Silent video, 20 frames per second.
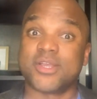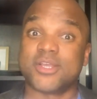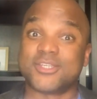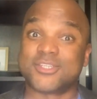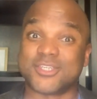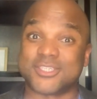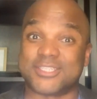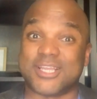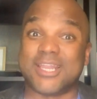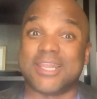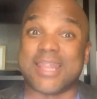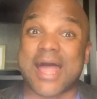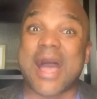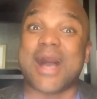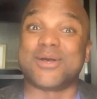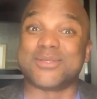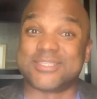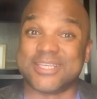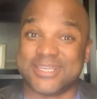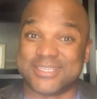just
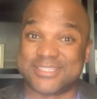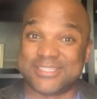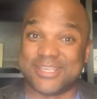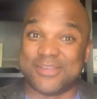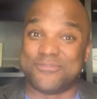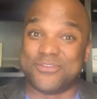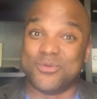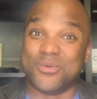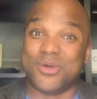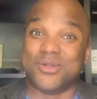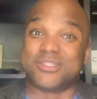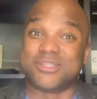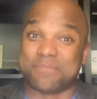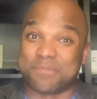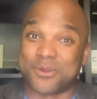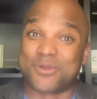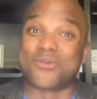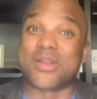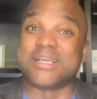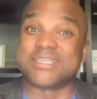allows us, if you will, to
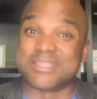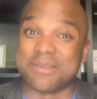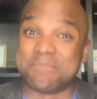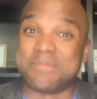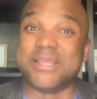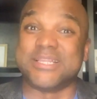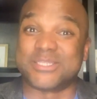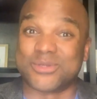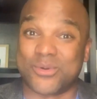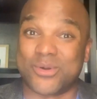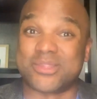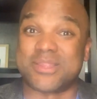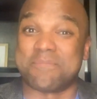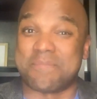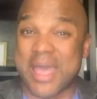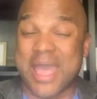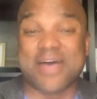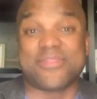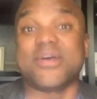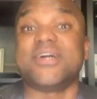progress a bit toward the
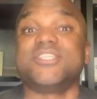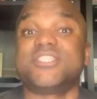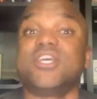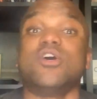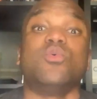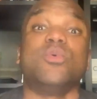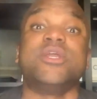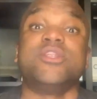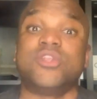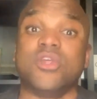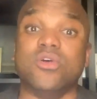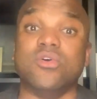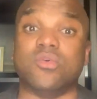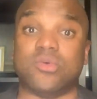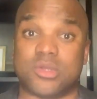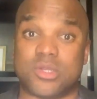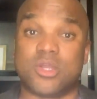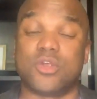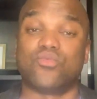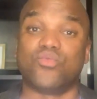path until we
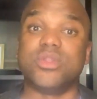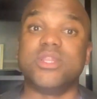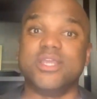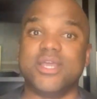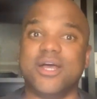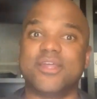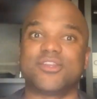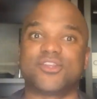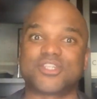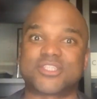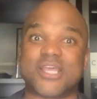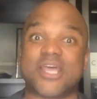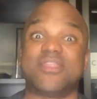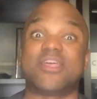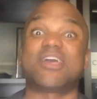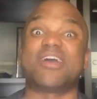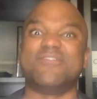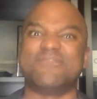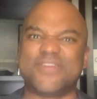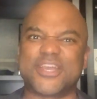do really understand
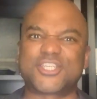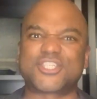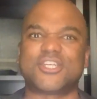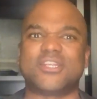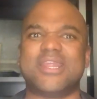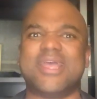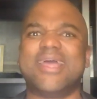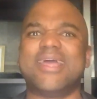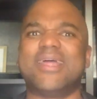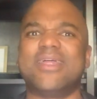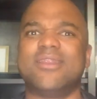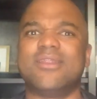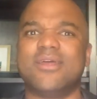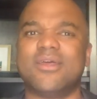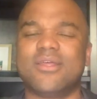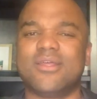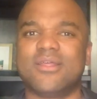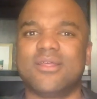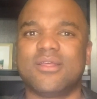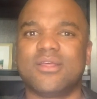the conviction and
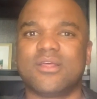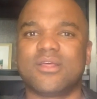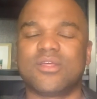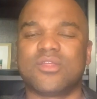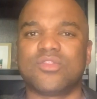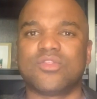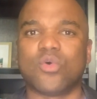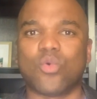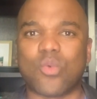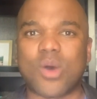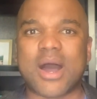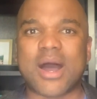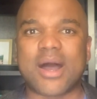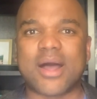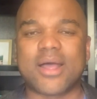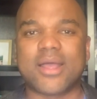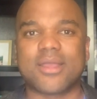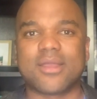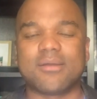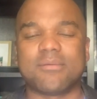the
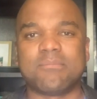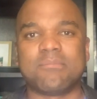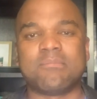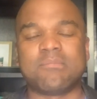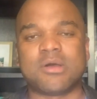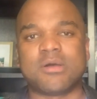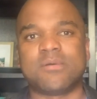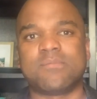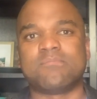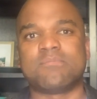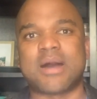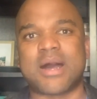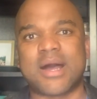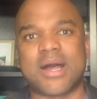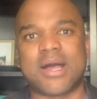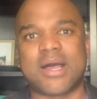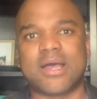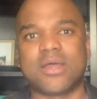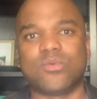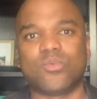why
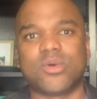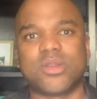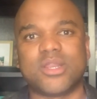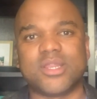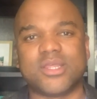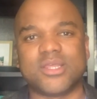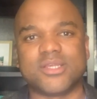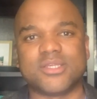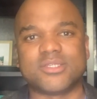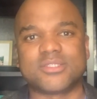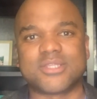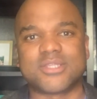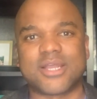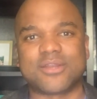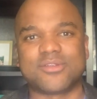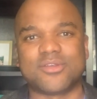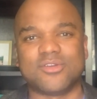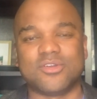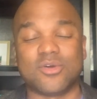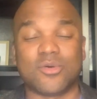behind what it is that
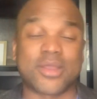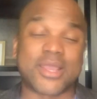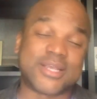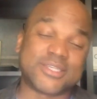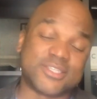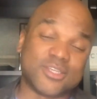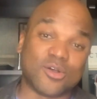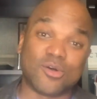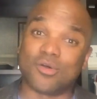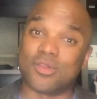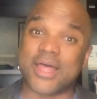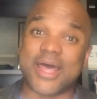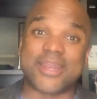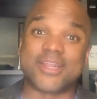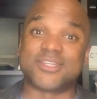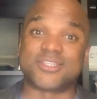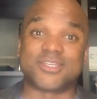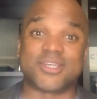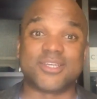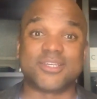they are doing. As the old
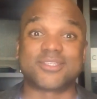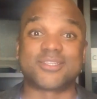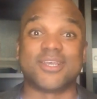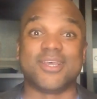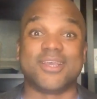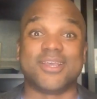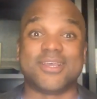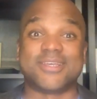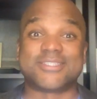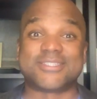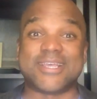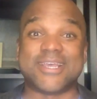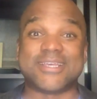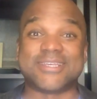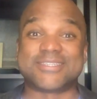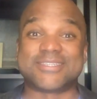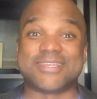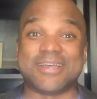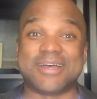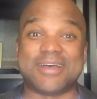adage says,
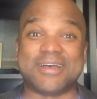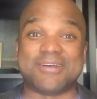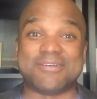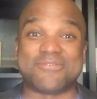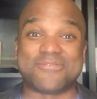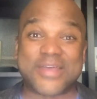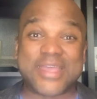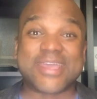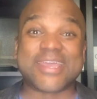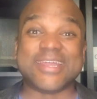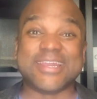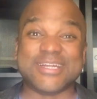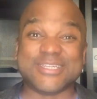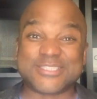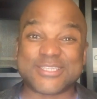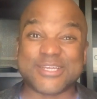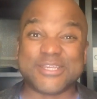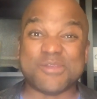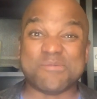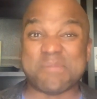says uh, fake it
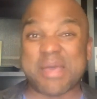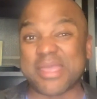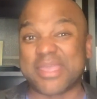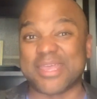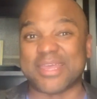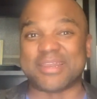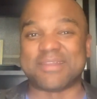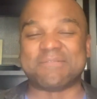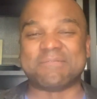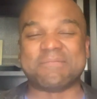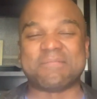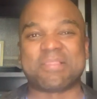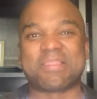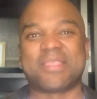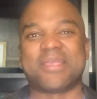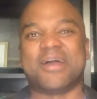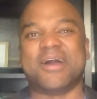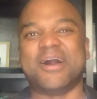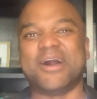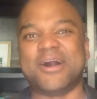until you make it.
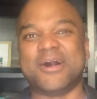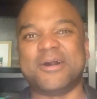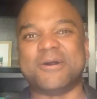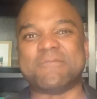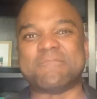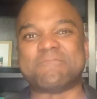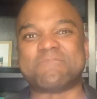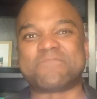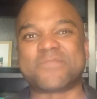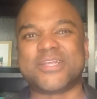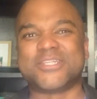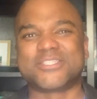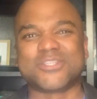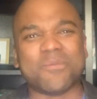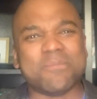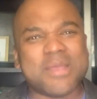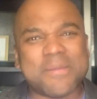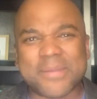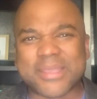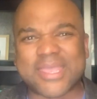Uh, and so
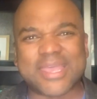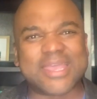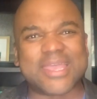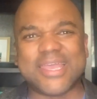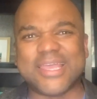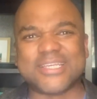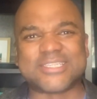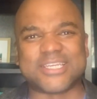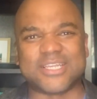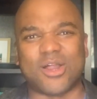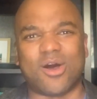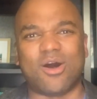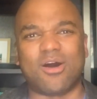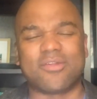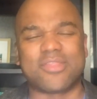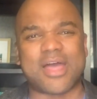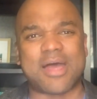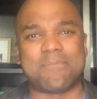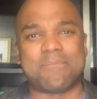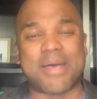mimicking isn't all
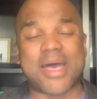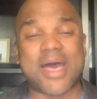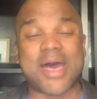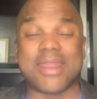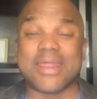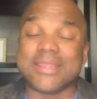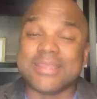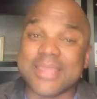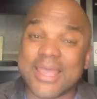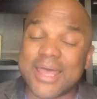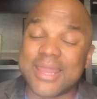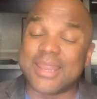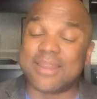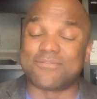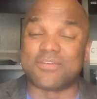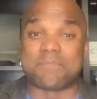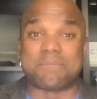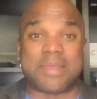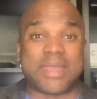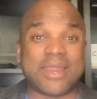that bad. And yet
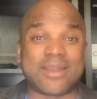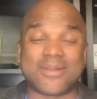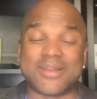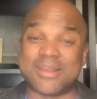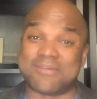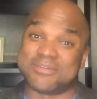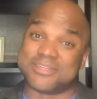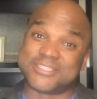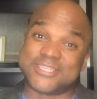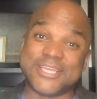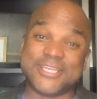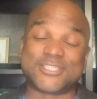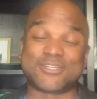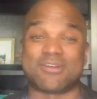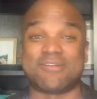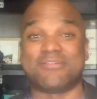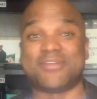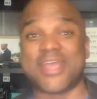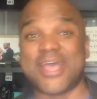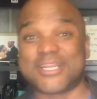every parent, every teacher,
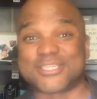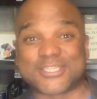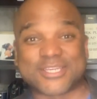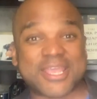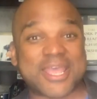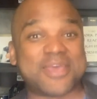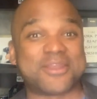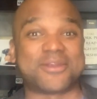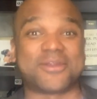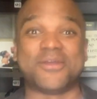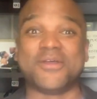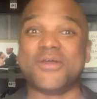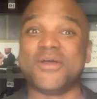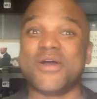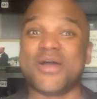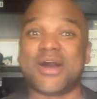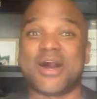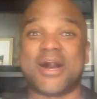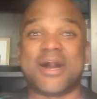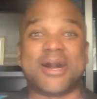every educator
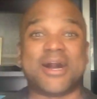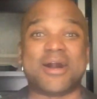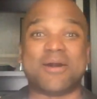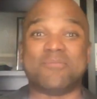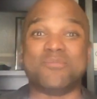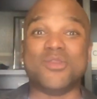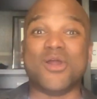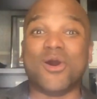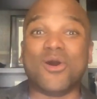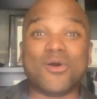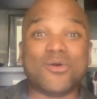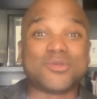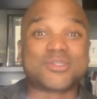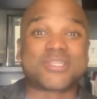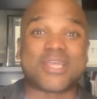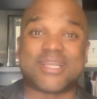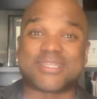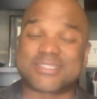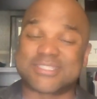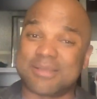um, knows
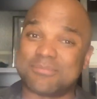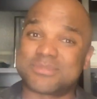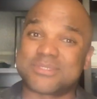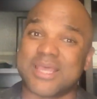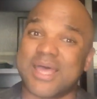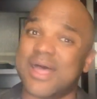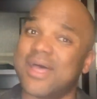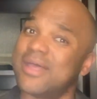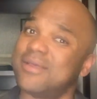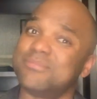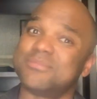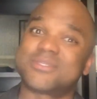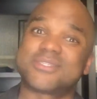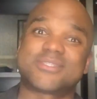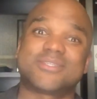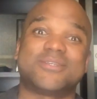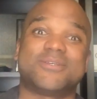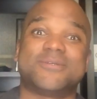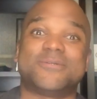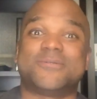that
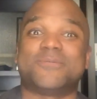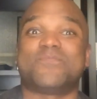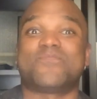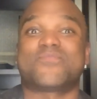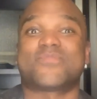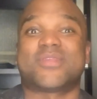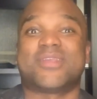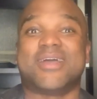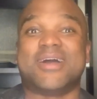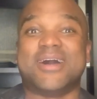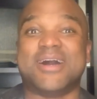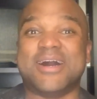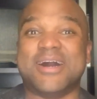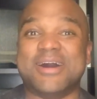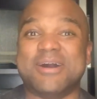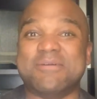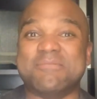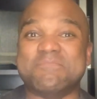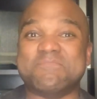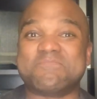sometimes
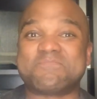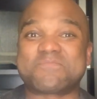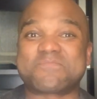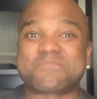um,